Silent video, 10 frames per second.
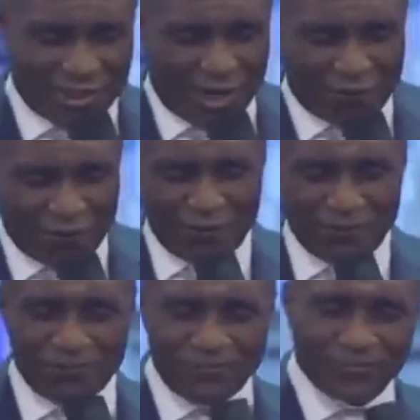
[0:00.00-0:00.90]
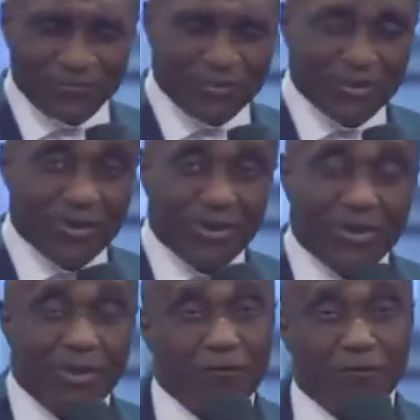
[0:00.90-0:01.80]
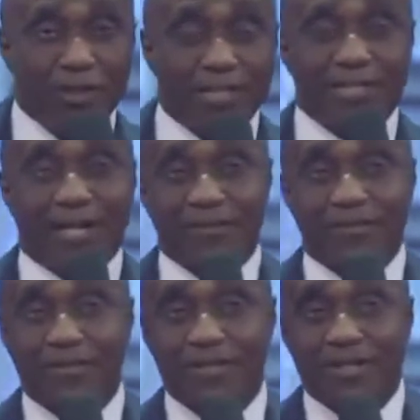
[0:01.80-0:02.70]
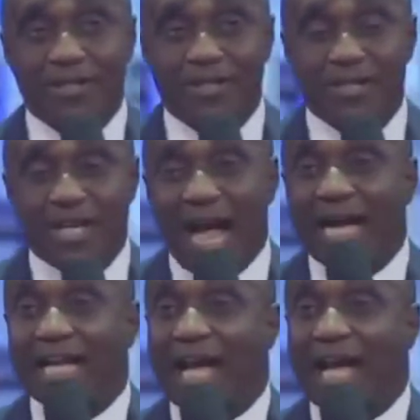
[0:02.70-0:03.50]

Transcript: listen carefully. For instance, I